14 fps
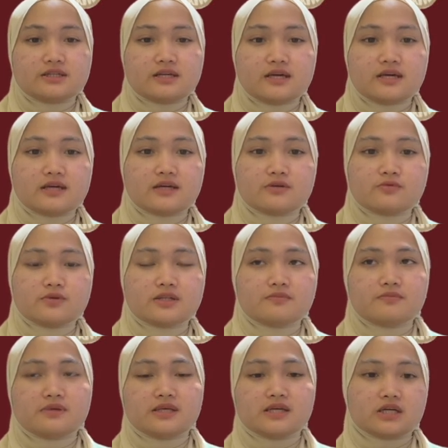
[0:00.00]
there will
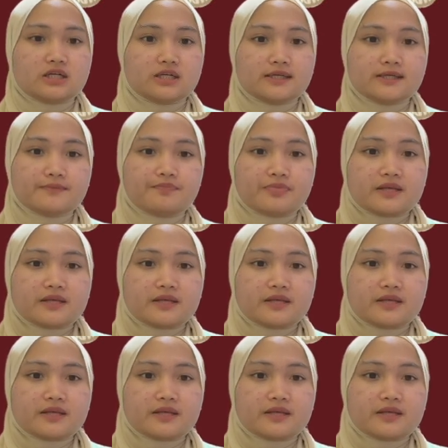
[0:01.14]
be a